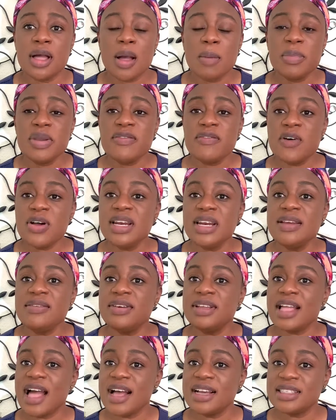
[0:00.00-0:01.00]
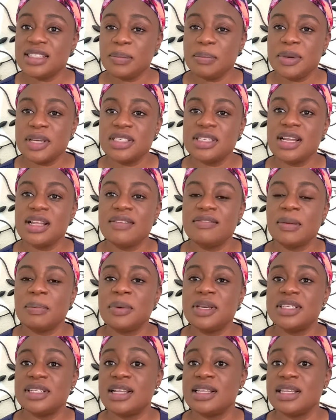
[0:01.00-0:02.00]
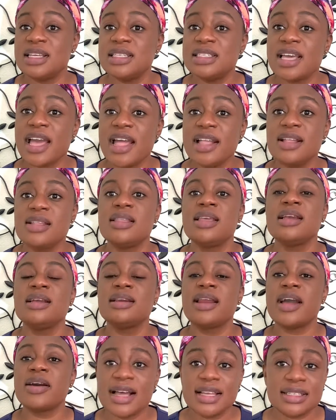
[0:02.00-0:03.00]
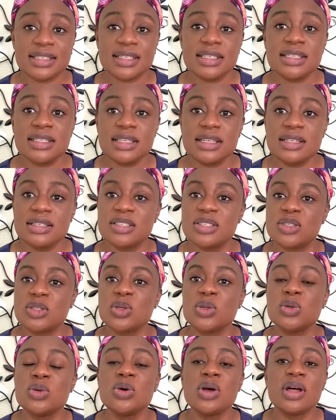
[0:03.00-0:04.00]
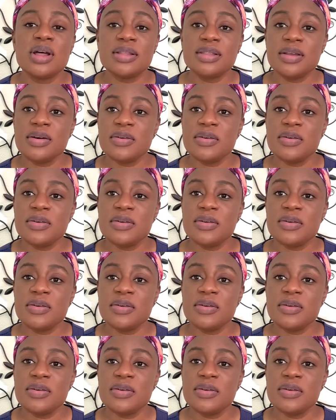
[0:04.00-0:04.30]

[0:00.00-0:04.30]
Before leaving, ask the patient if the patient needs anything like assistance to the